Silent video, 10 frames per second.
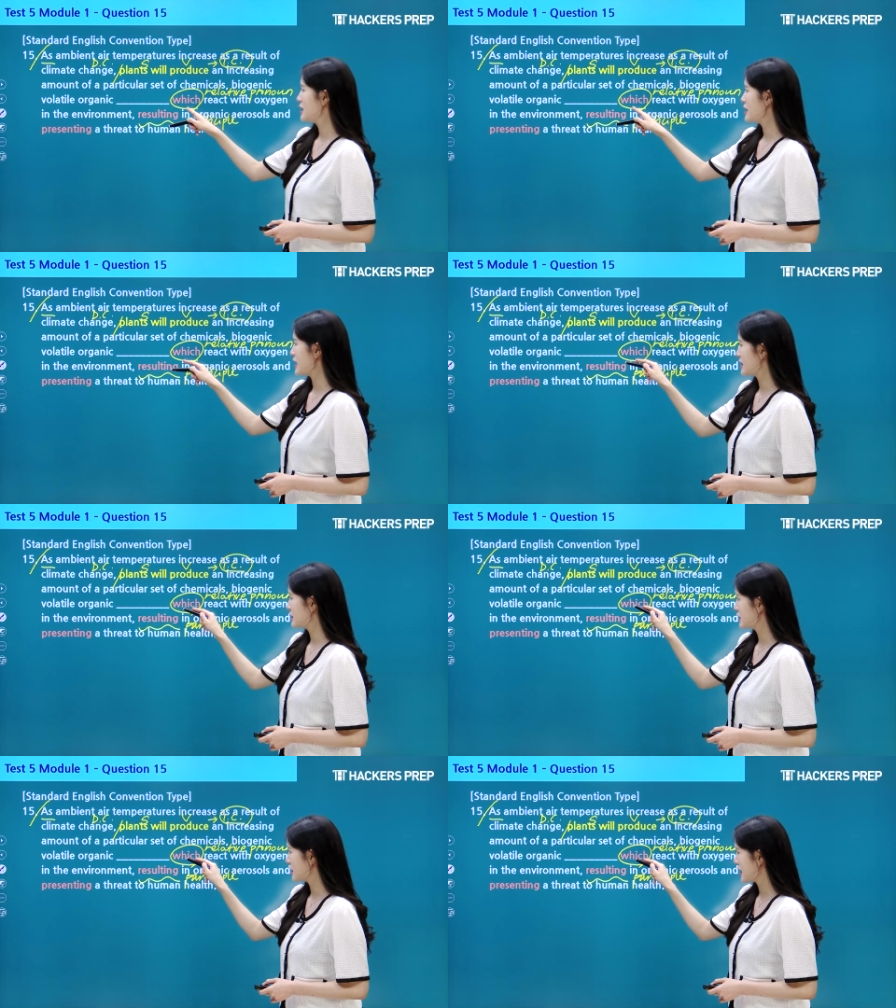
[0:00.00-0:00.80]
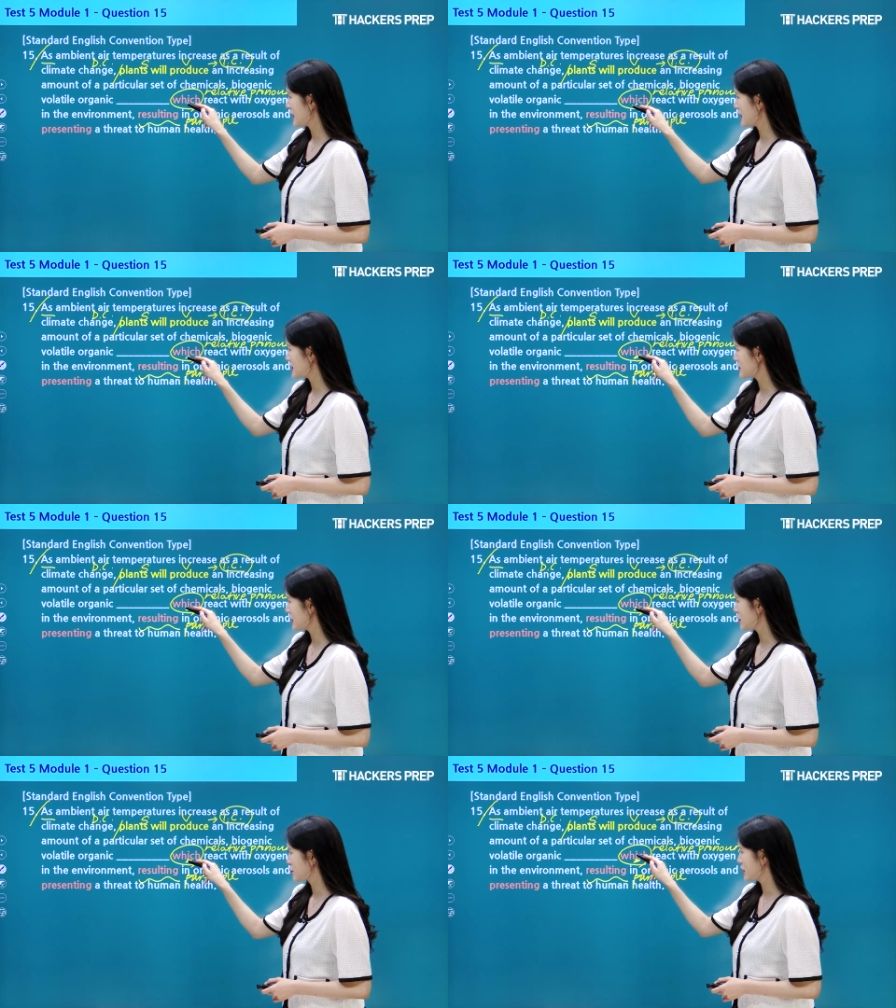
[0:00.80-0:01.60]
and it has
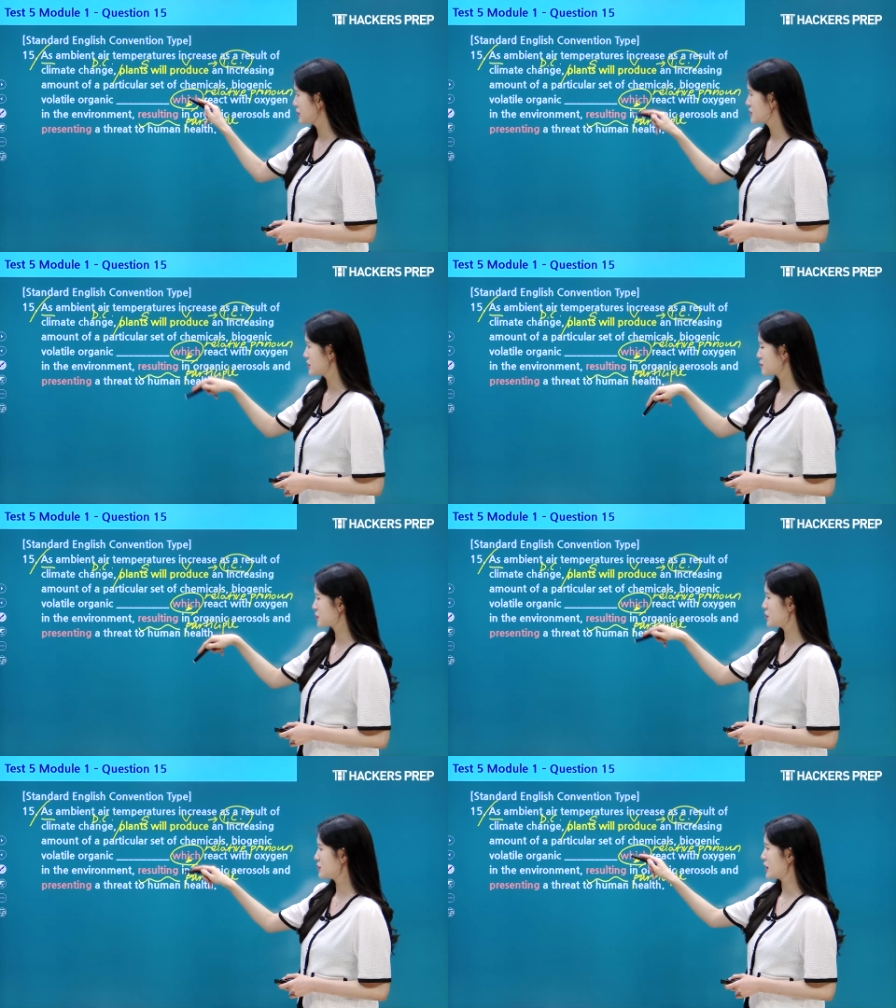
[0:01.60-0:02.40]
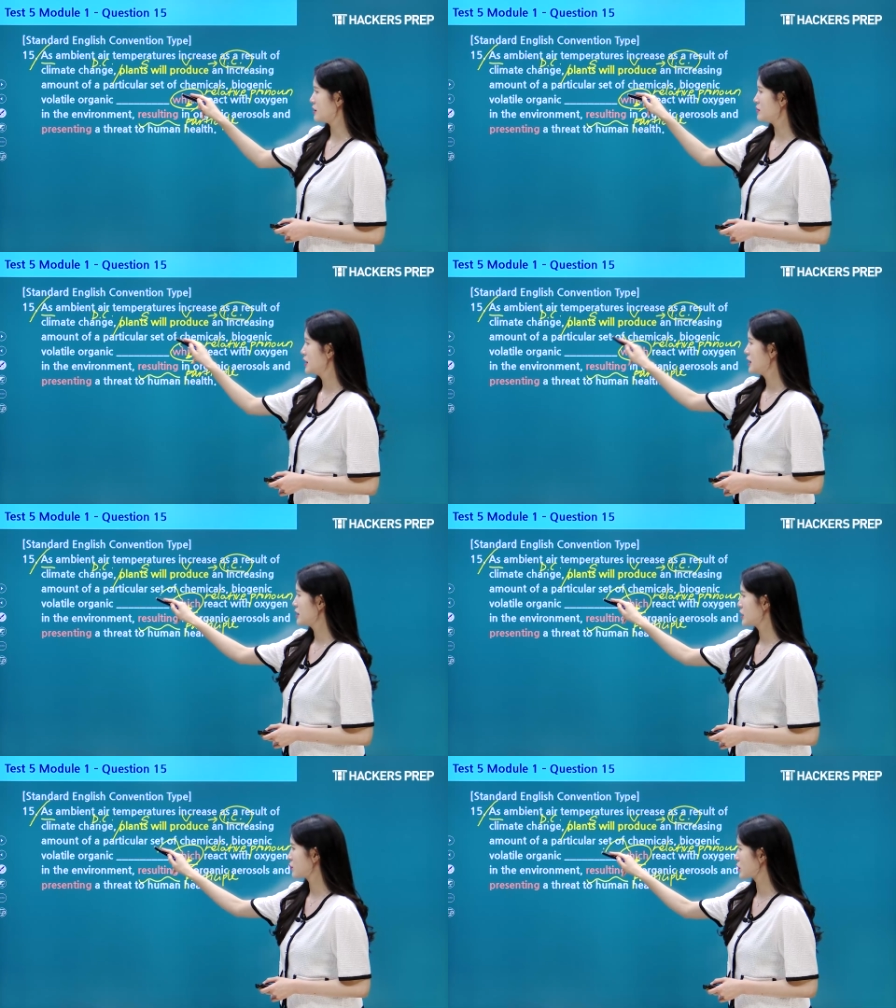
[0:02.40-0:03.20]
a relative pronoun,
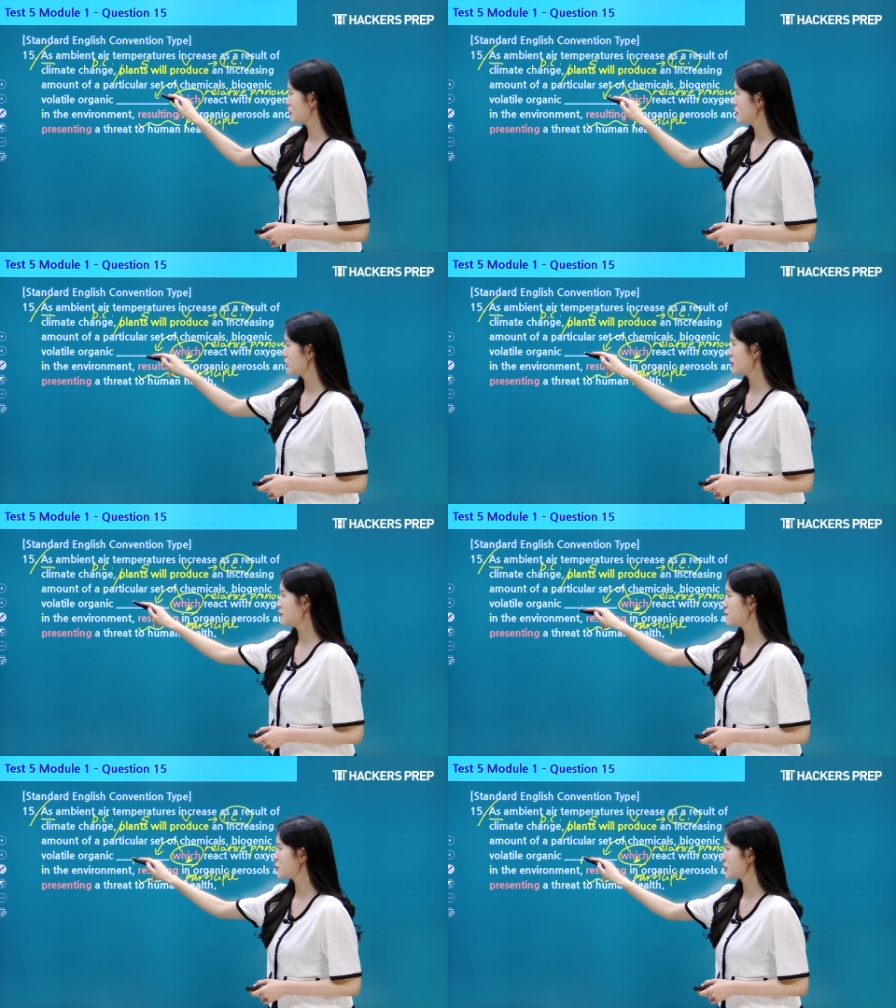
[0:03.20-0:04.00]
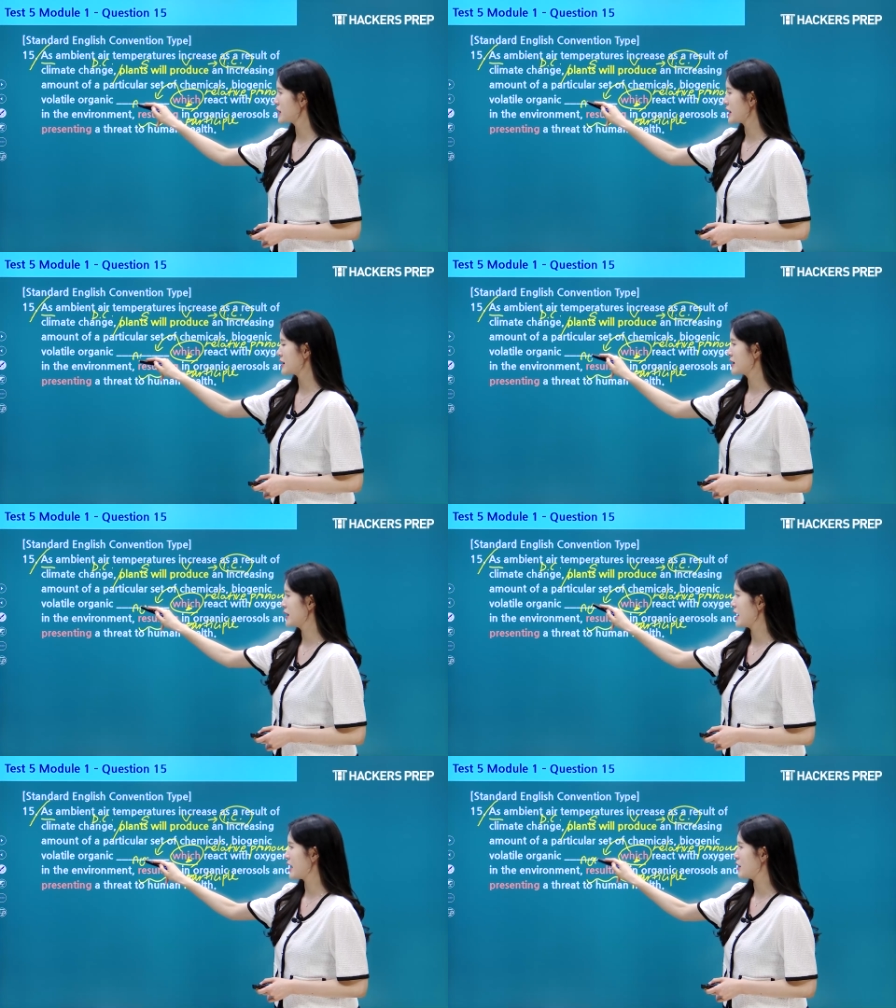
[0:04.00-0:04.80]
then we're looking for that
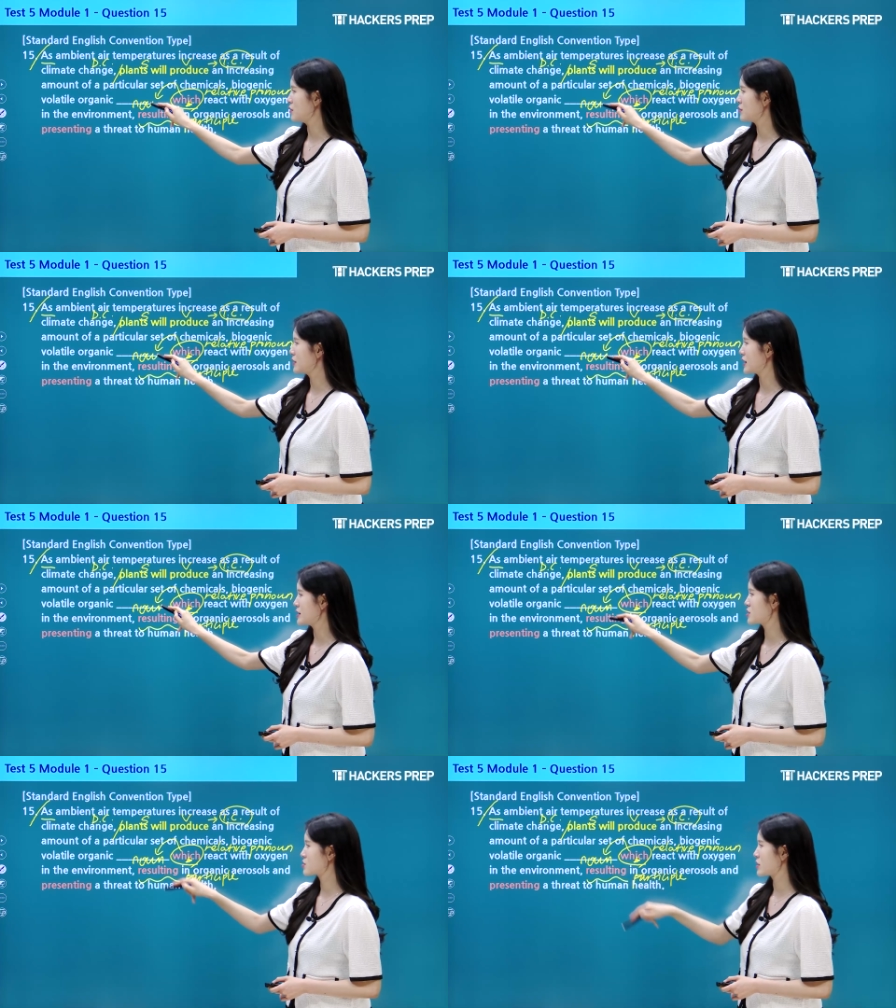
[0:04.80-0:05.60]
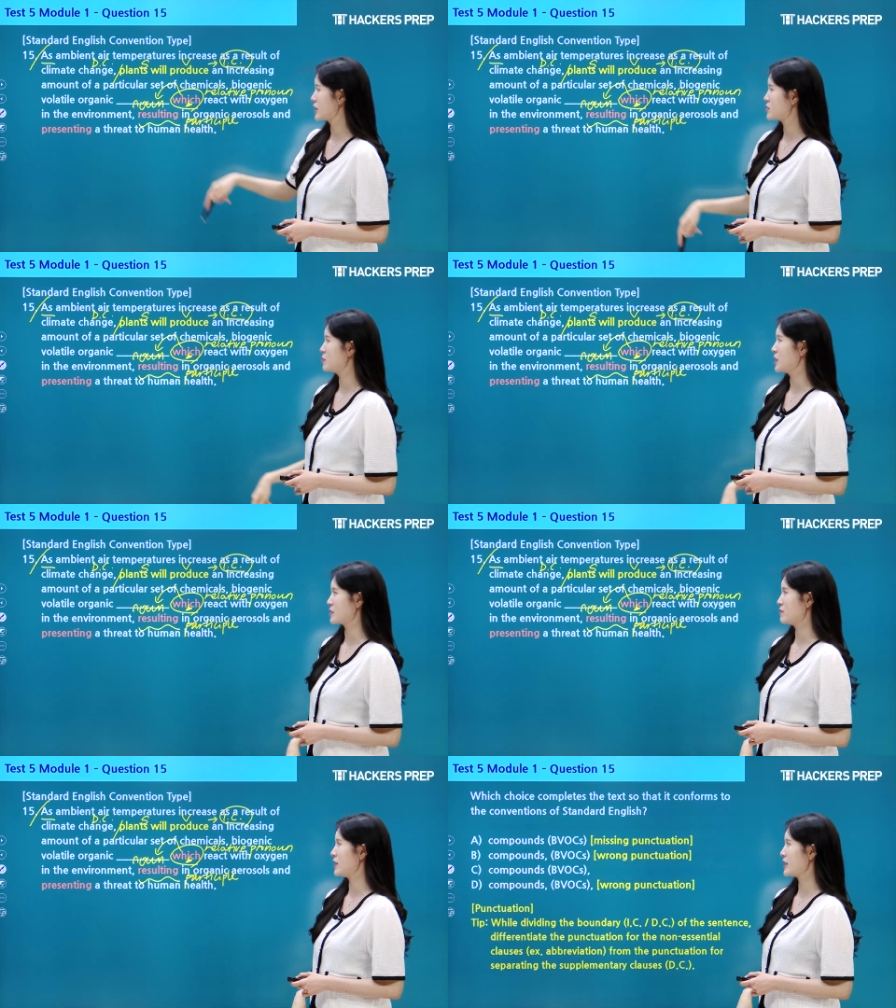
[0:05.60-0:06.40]
noun that it's trying to
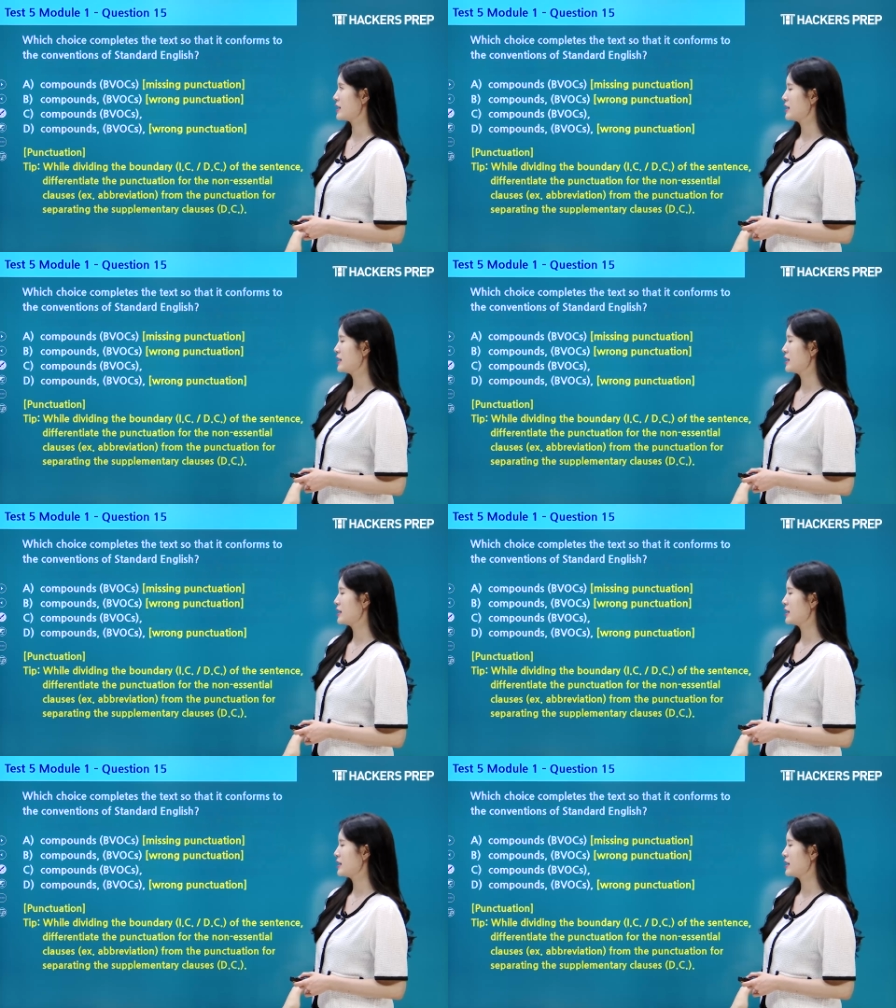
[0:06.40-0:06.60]
modify.